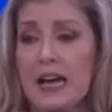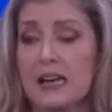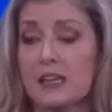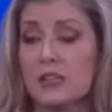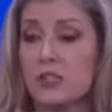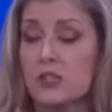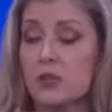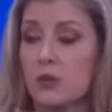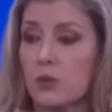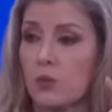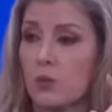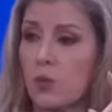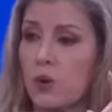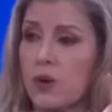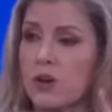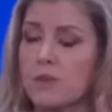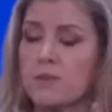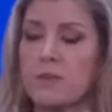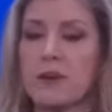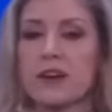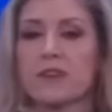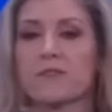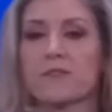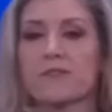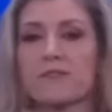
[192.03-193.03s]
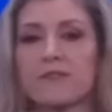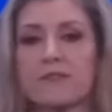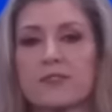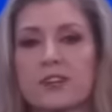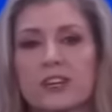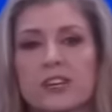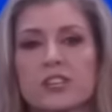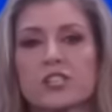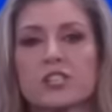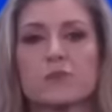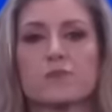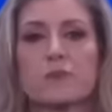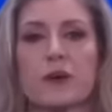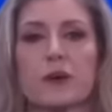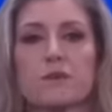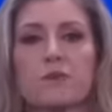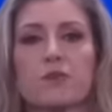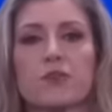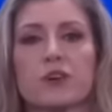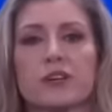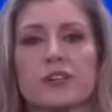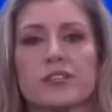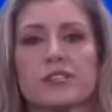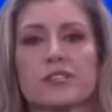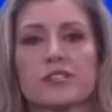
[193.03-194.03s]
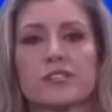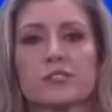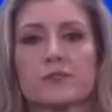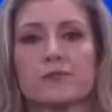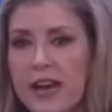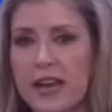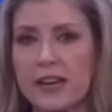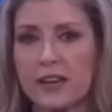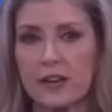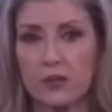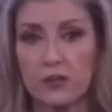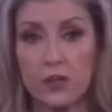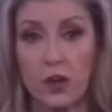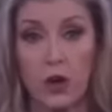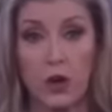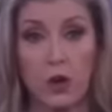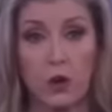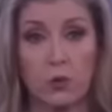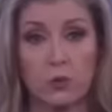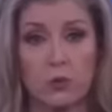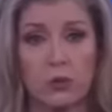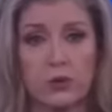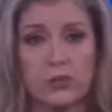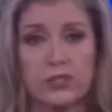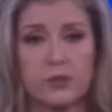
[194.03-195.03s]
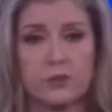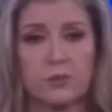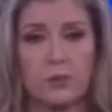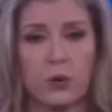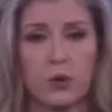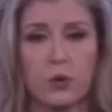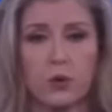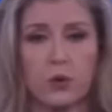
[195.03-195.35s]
And one of my first memories, standing on the hot walls in